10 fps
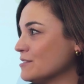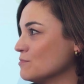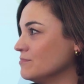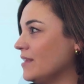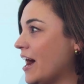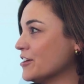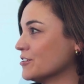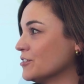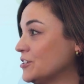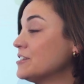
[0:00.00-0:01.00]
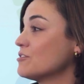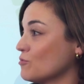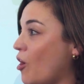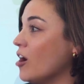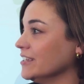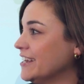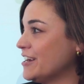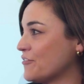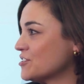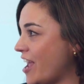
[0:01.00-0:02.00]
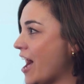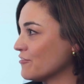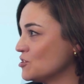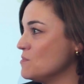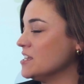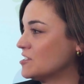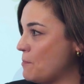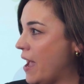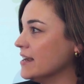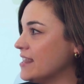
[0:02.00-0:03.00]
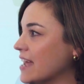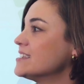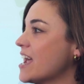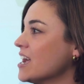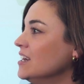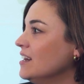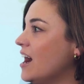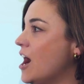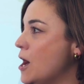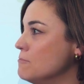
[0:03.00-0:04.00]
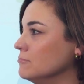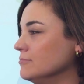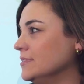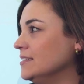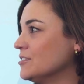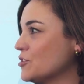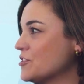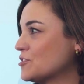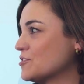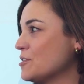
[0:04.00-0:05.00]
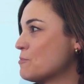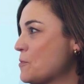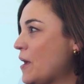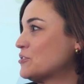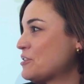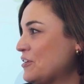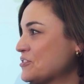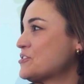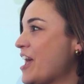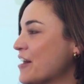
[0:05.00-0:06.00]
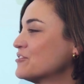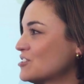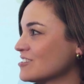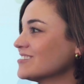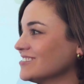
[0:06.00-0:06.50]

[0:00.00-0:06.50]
didn't hire or didn't call in enough staff to meet demand that day. So this is a perpetually understaffed